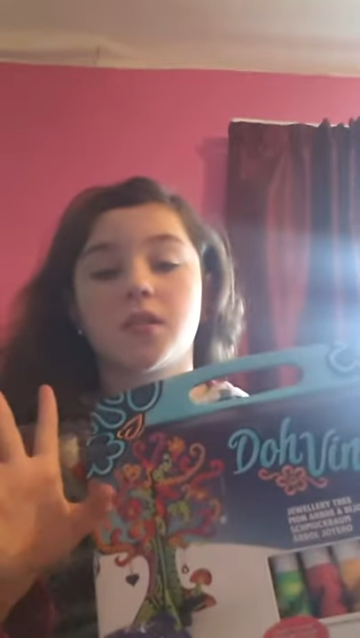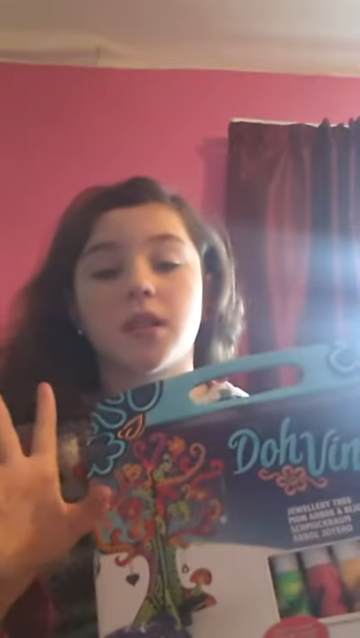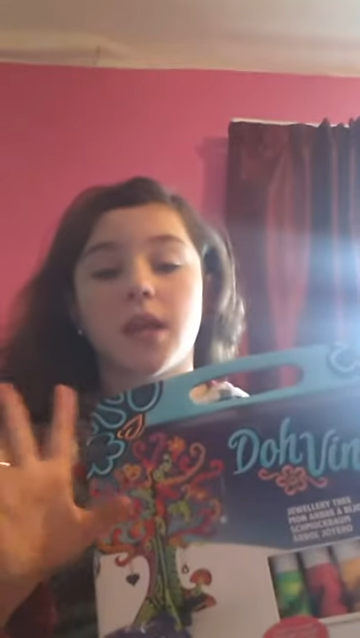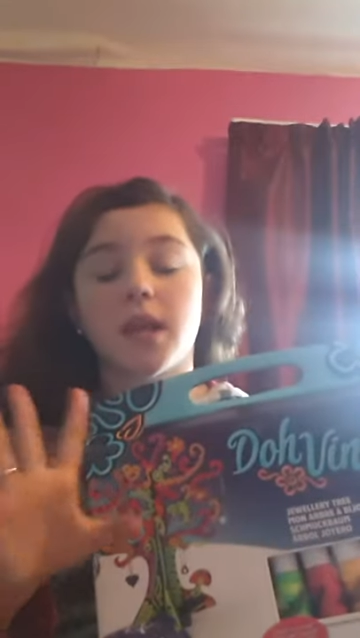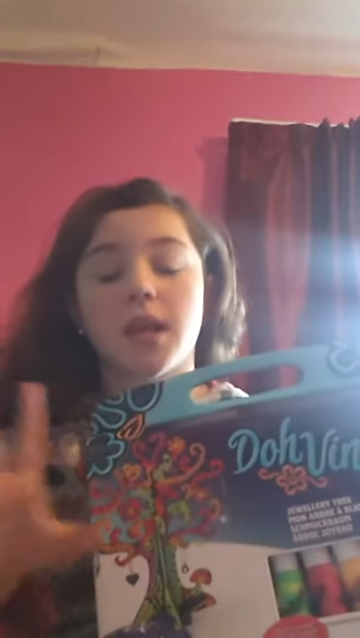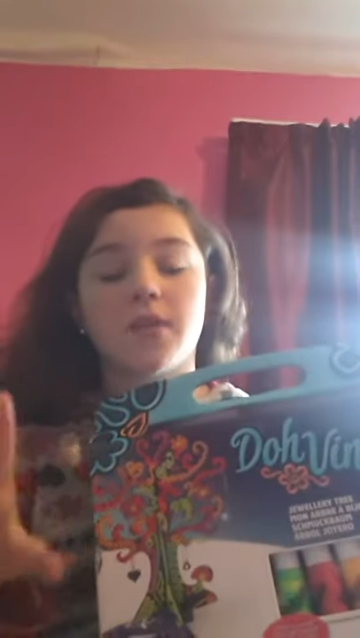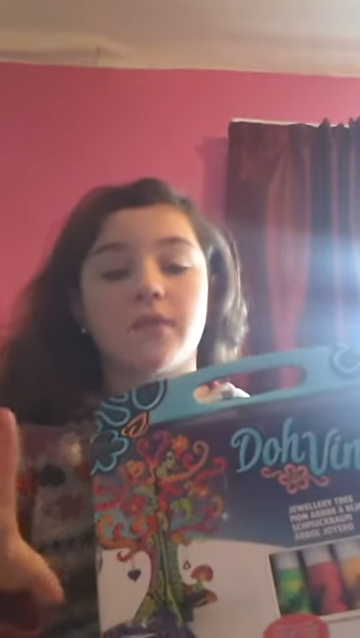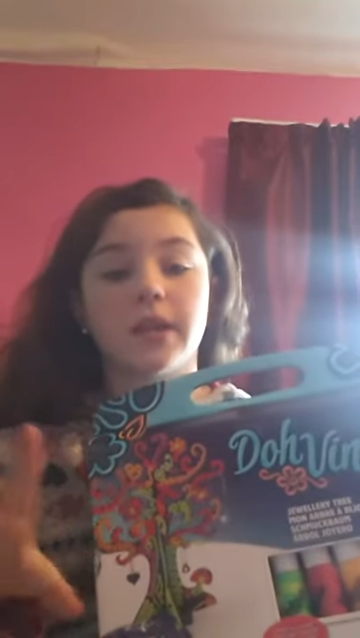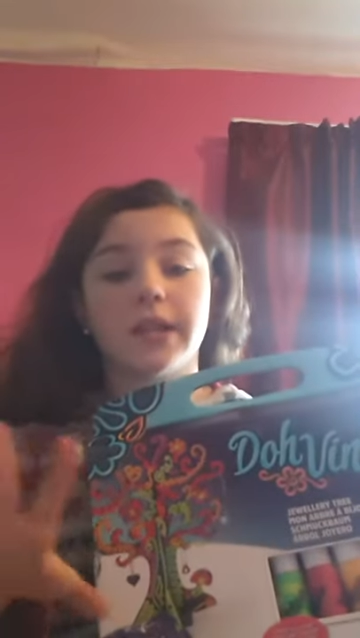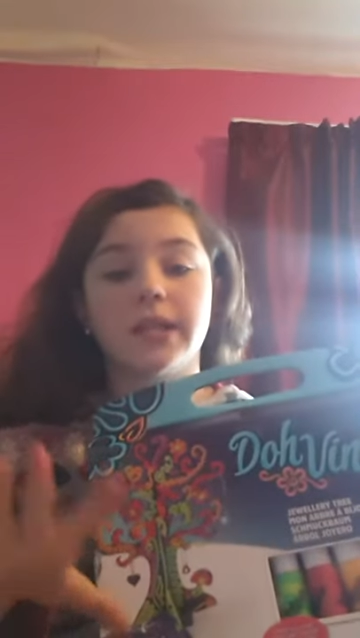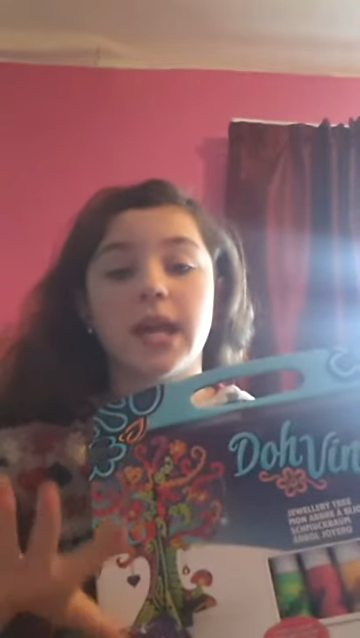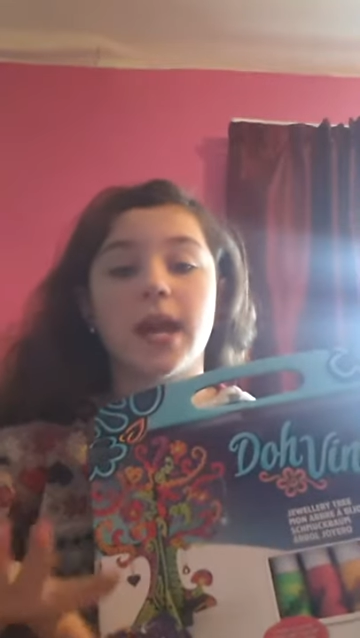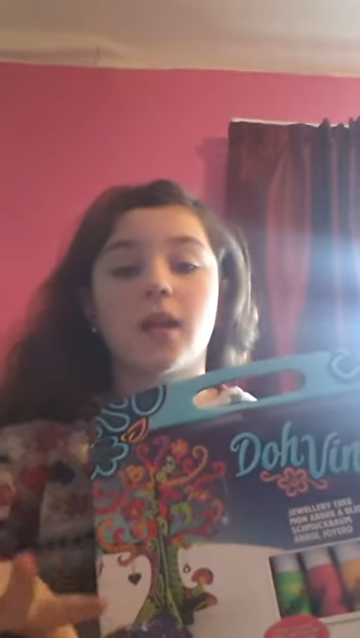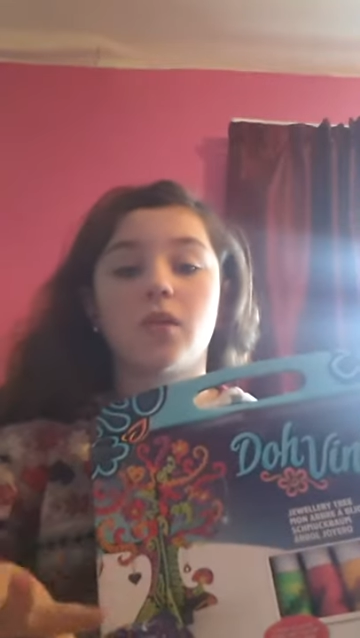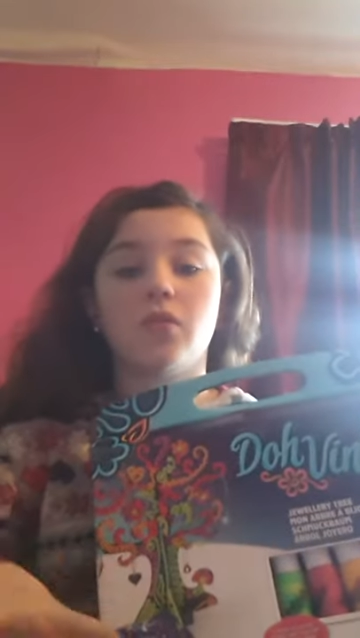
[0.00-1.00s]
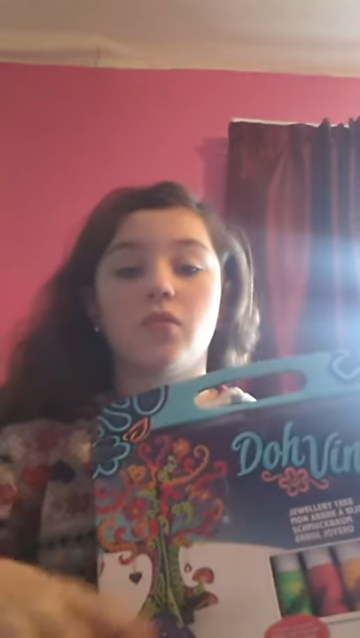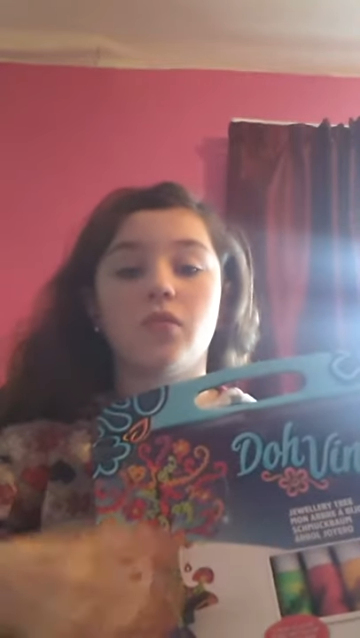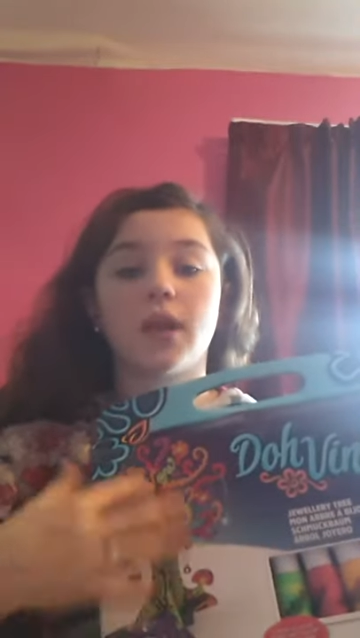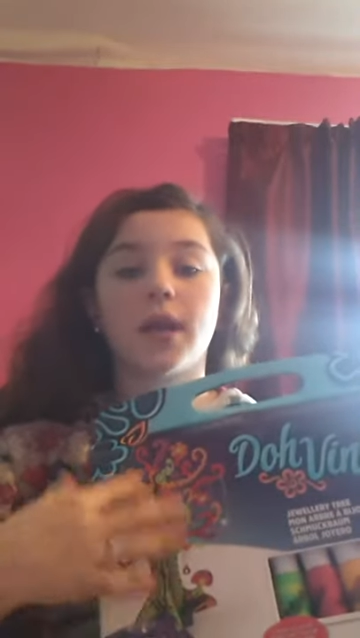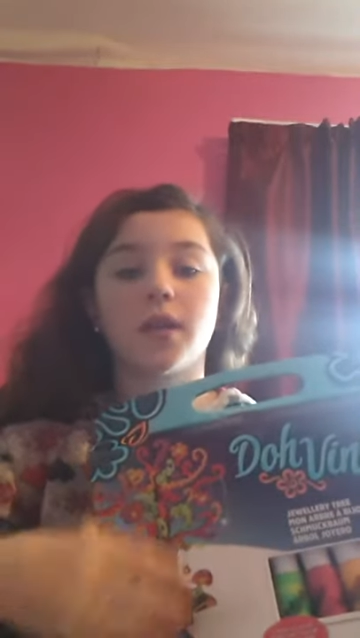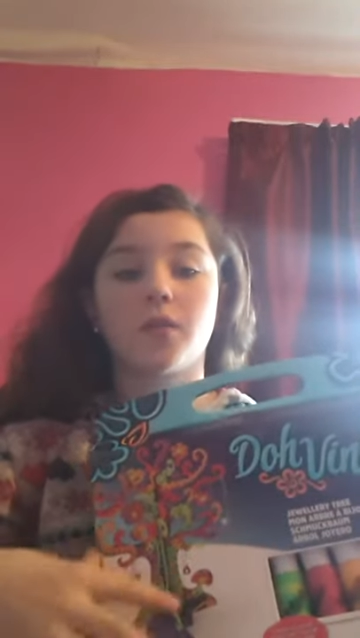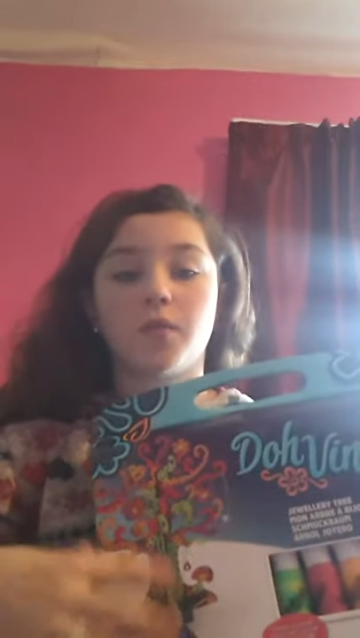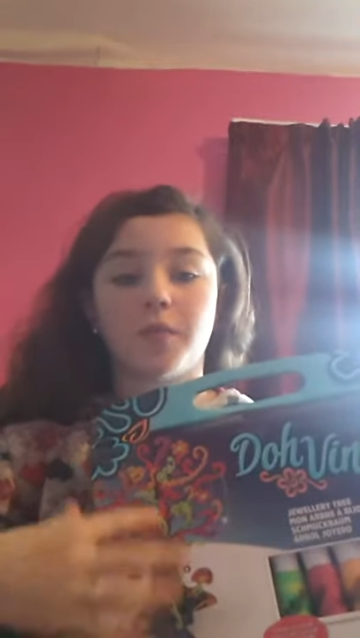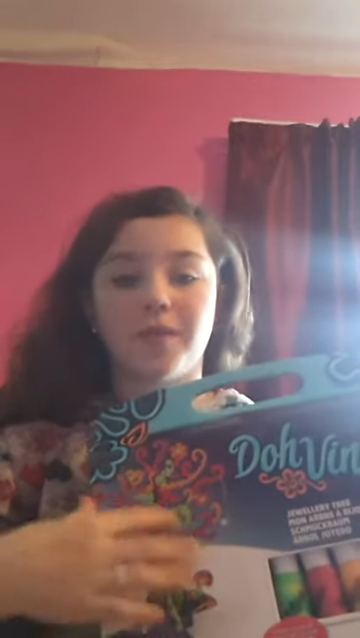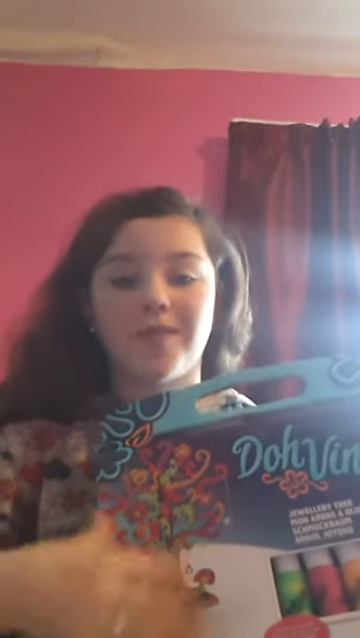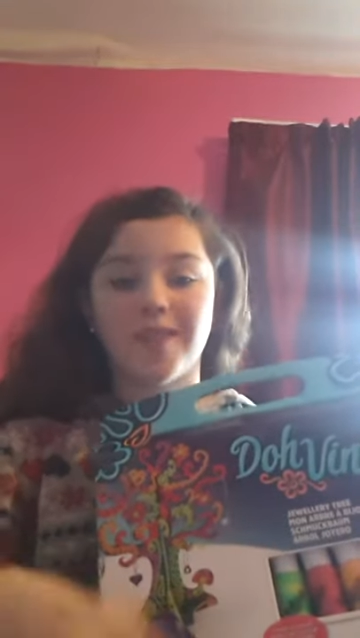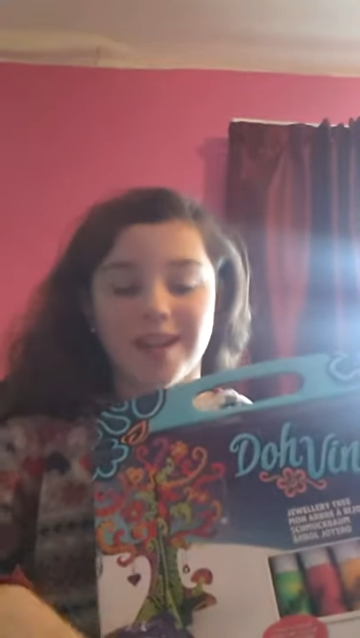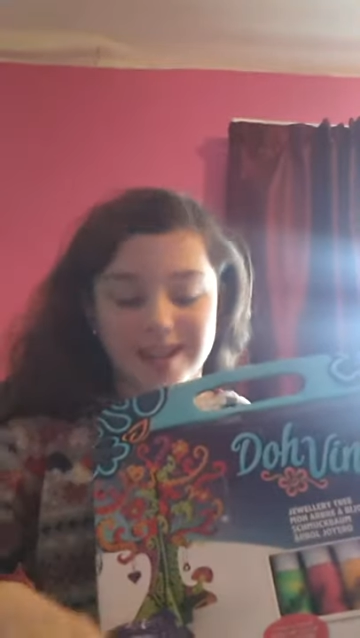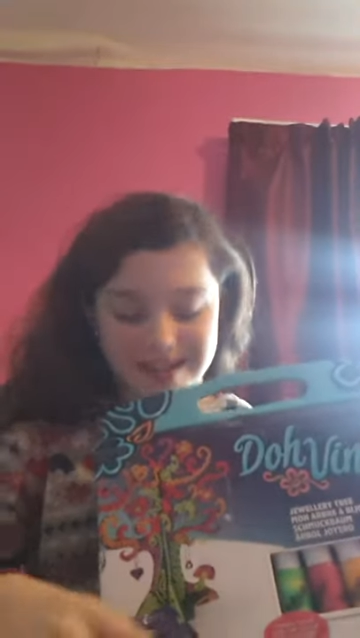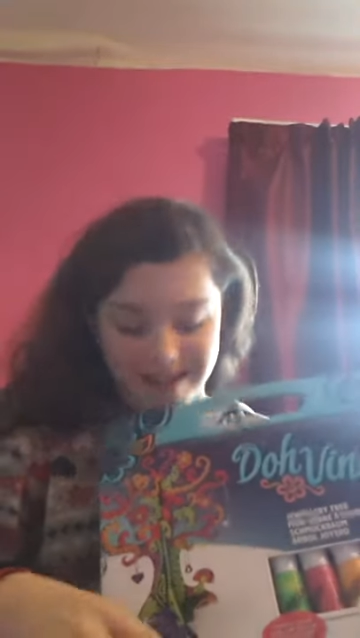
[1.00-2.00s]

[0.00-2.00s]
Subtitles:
they get really tangled, and it would be really